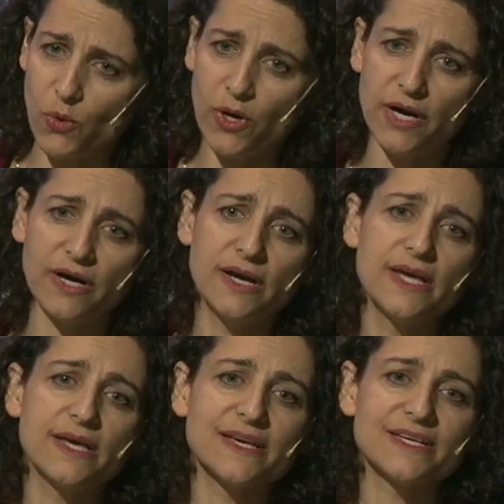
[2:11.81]

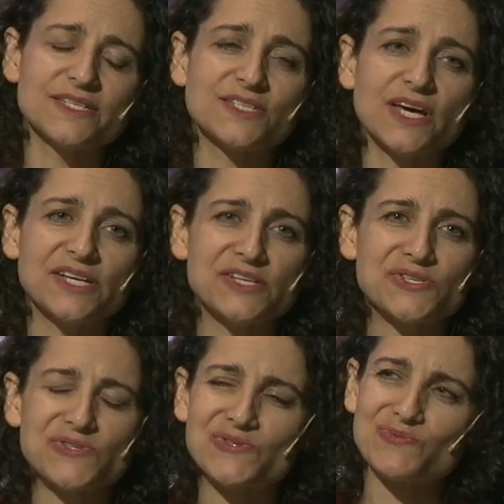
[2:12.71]
or
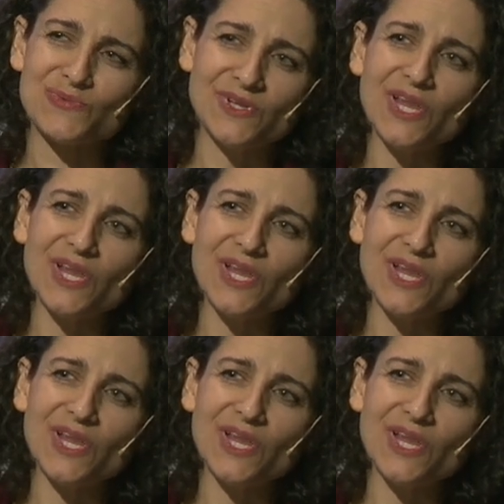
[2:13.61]
studies,